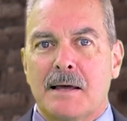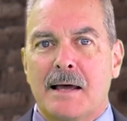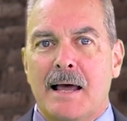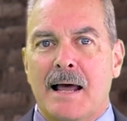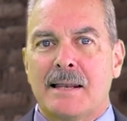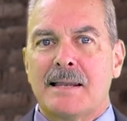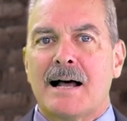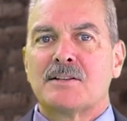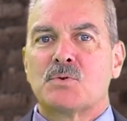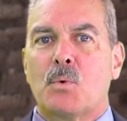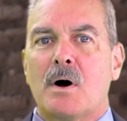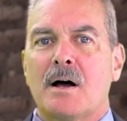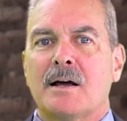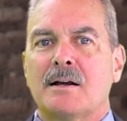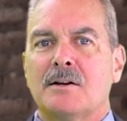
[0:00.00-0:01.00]
And that's
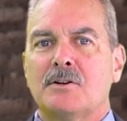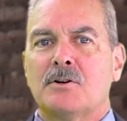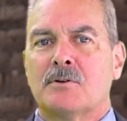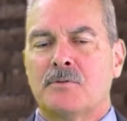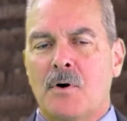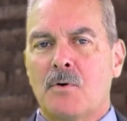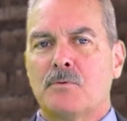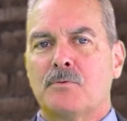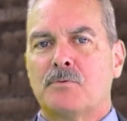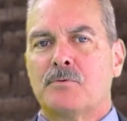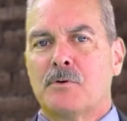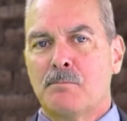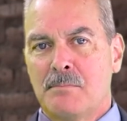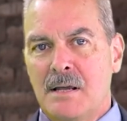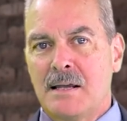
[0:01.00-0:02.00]
why your vote
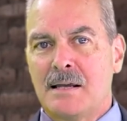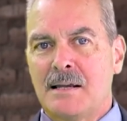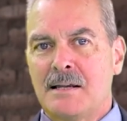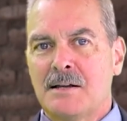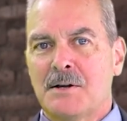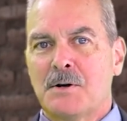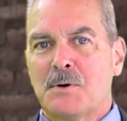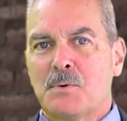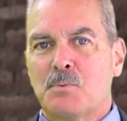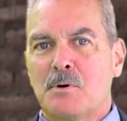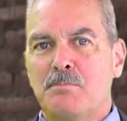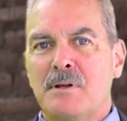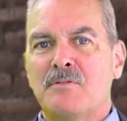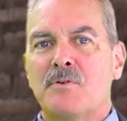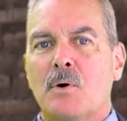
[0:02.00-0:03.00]
for me
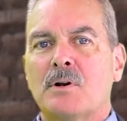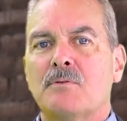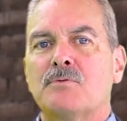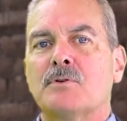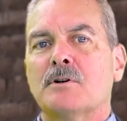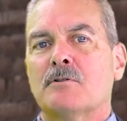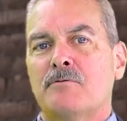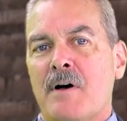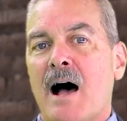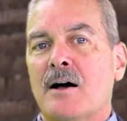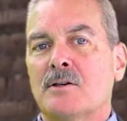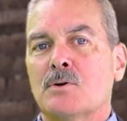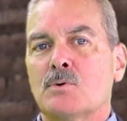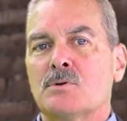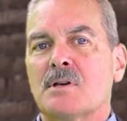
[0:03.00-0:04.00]
would be voting for your
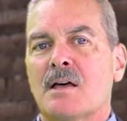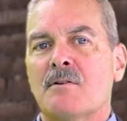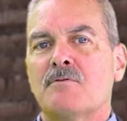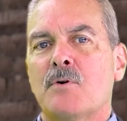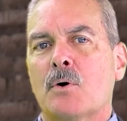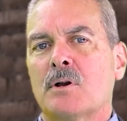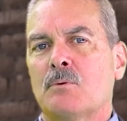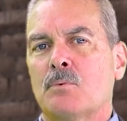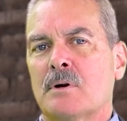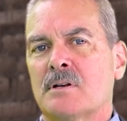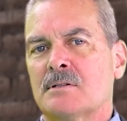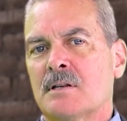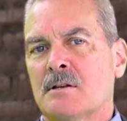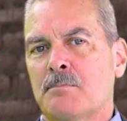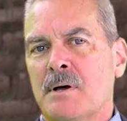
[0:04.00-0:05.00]
values and voting what
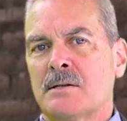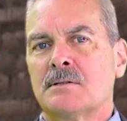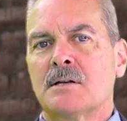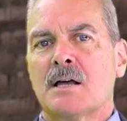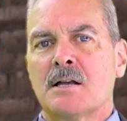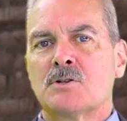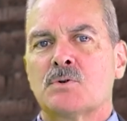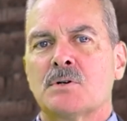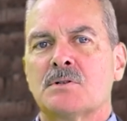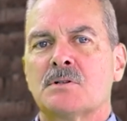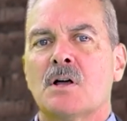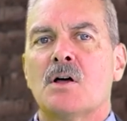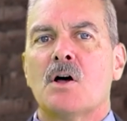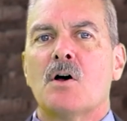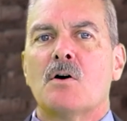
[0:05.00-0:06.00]
is in the best interest
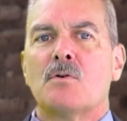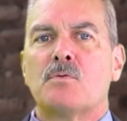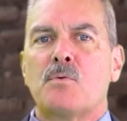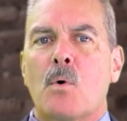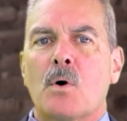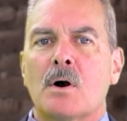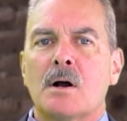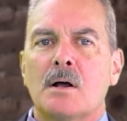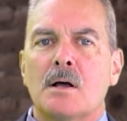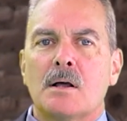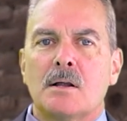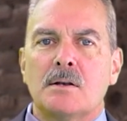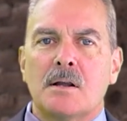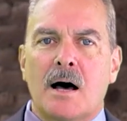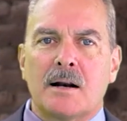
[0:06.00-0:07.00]
for
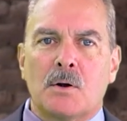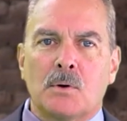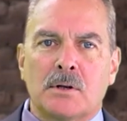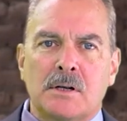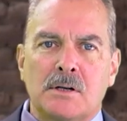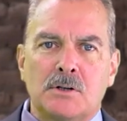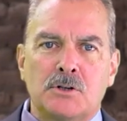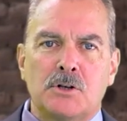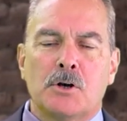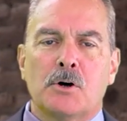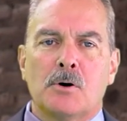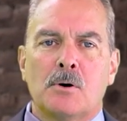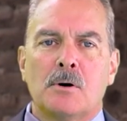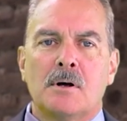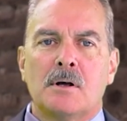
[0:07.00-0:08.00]
not only
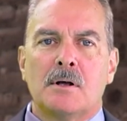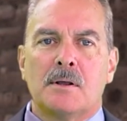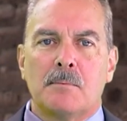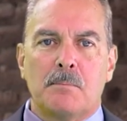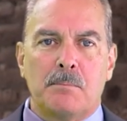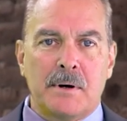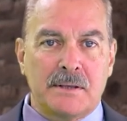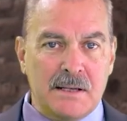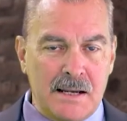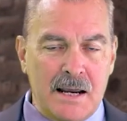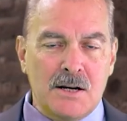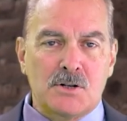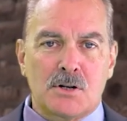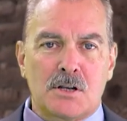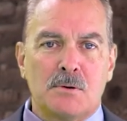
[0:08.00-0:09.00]
you, but the
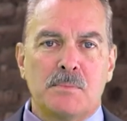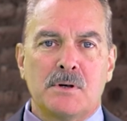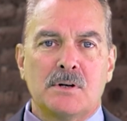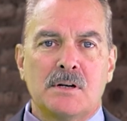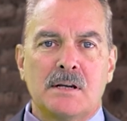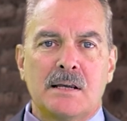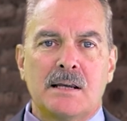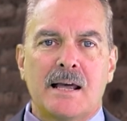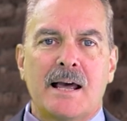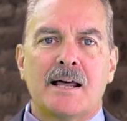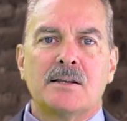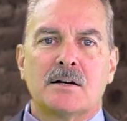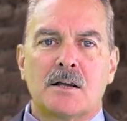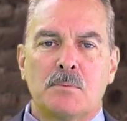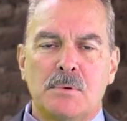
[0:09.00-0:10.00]
Asian community
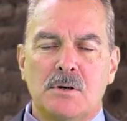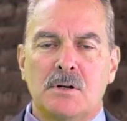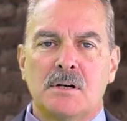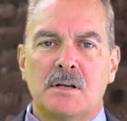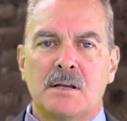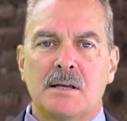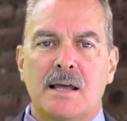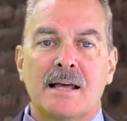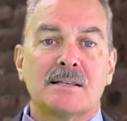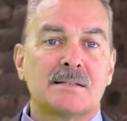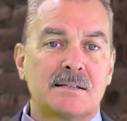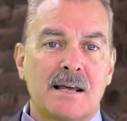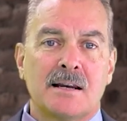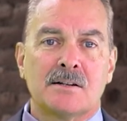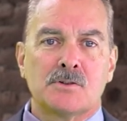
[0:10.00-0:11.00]
and the community and
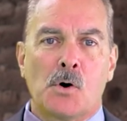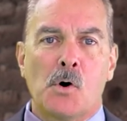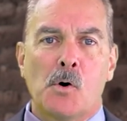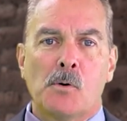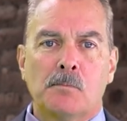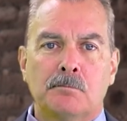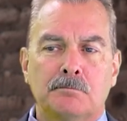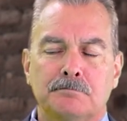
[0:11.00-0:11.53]
state as a whole.